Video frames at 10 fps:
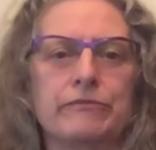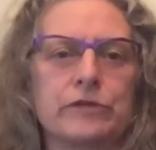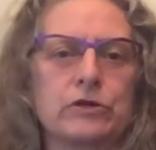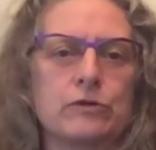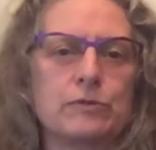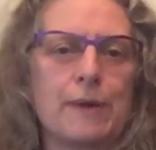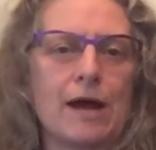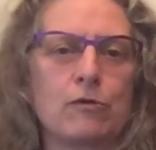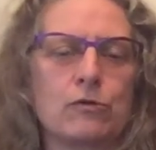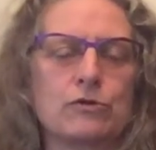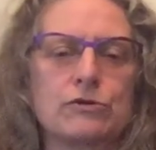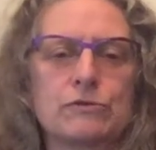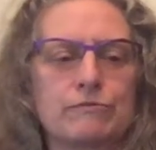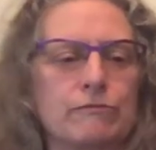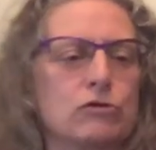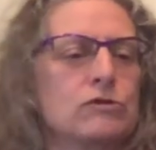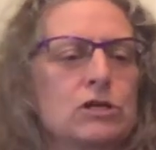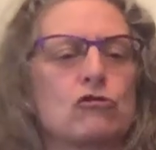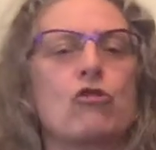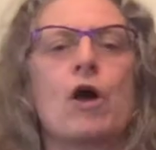So it's backwards. You see
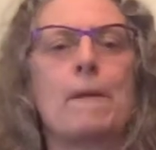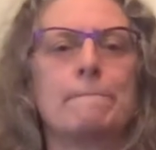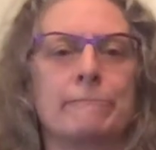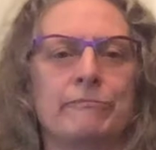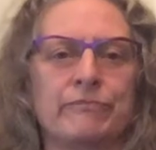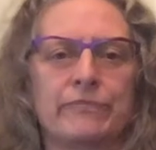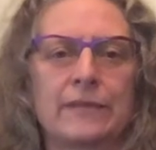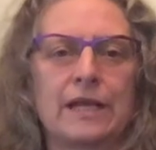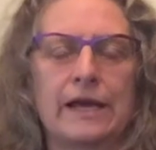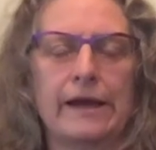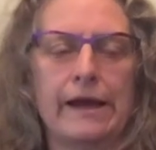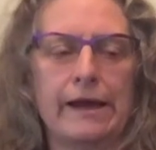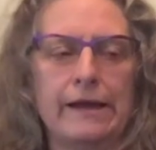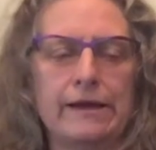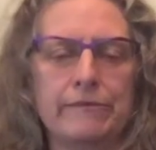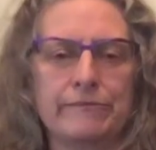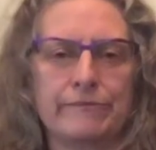your thumb. K.